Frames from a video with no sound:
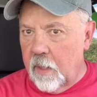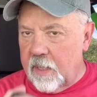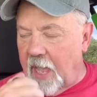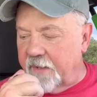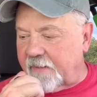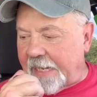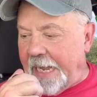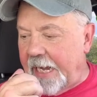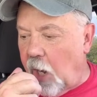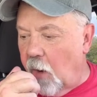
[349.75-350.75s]
Yes,
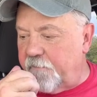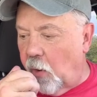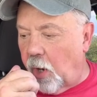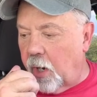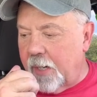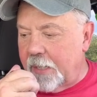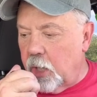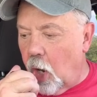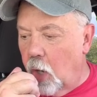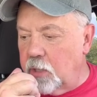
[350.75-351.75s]
Kilo four
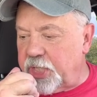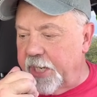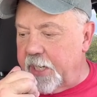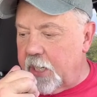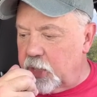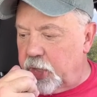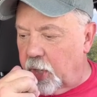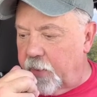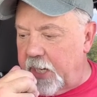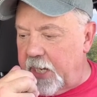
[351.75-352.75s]
Ocean
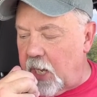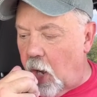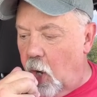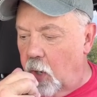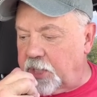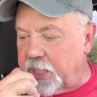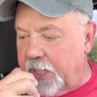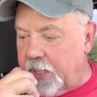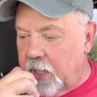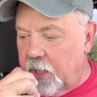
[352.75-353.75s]
Germany
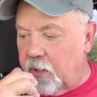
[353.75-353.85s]
Ocean.